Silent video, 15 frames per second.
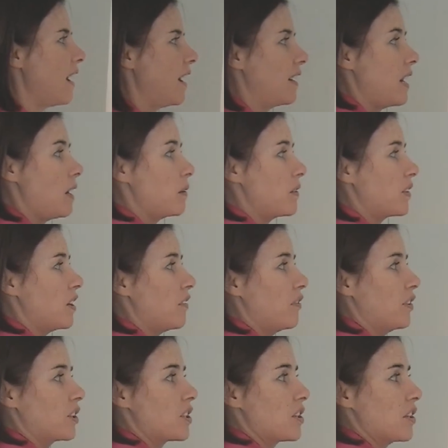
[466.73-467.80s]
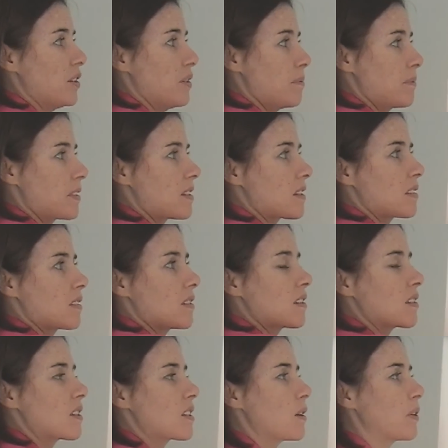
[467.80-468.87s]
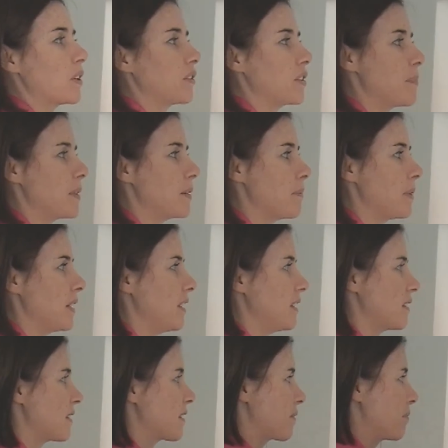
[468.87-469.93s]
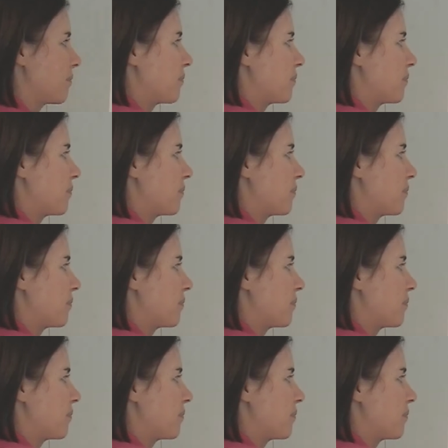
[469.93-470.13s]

And now we've got 4 terms, so we group in pairs.